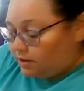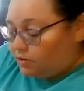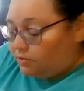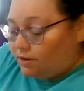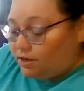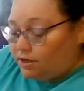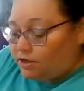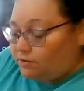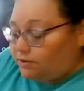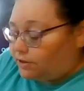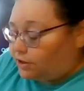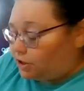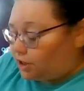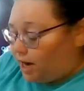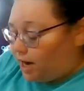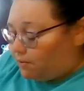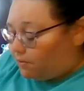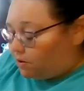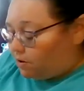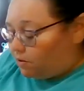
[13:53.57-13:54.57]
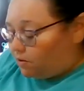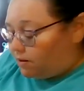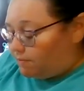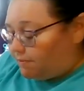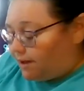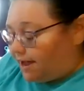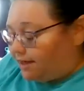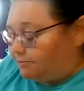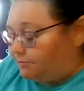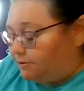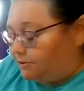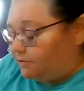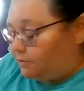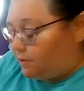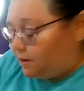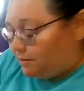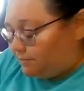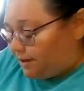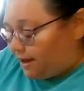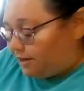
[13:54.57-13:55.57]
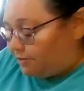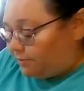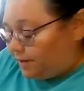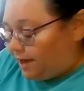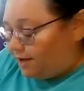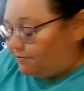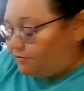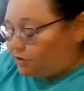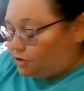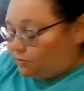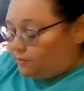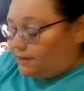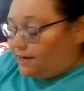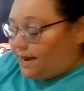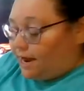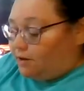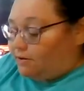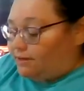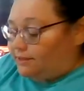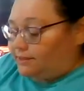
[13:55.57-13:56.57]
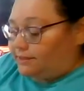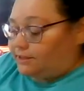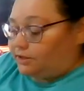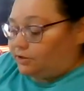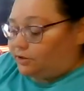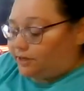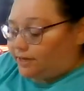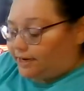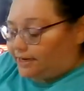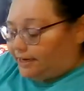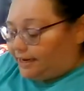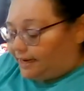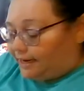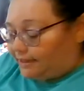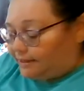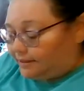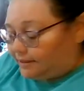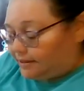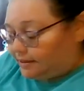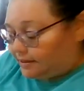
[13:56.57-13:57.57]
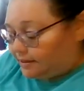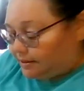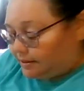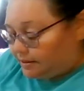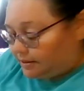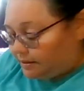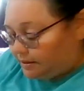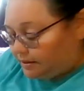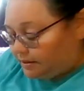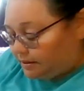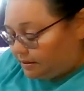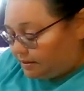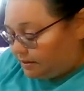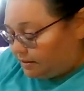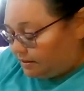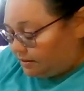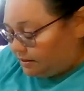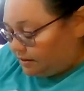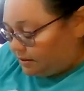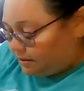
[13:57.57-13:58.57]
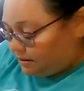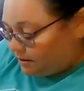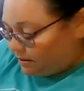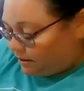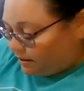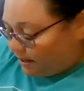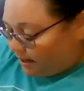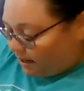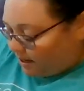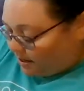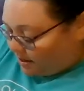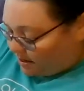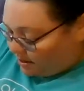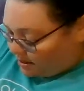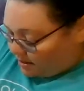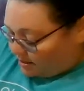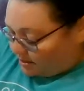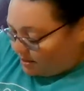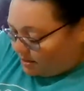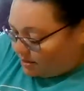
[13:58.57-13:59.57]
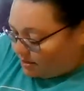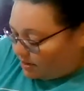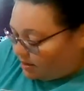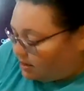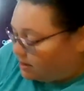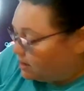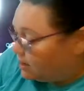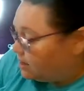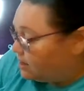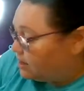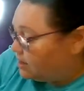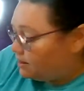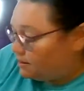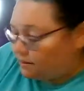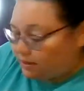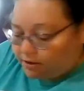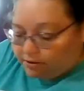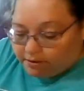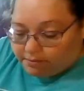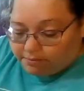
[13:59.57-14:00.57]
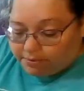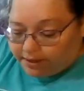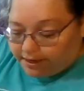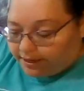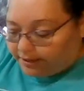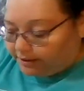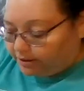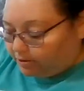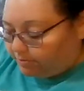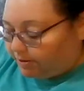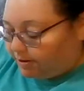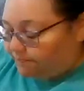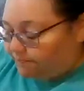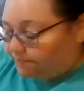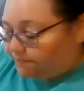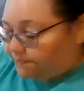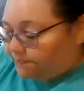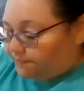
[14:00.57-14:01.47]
You can do a shower or a bath, but if you want a bath, we have to do it now because it's starting to get late. Okay. And you can play a little bit.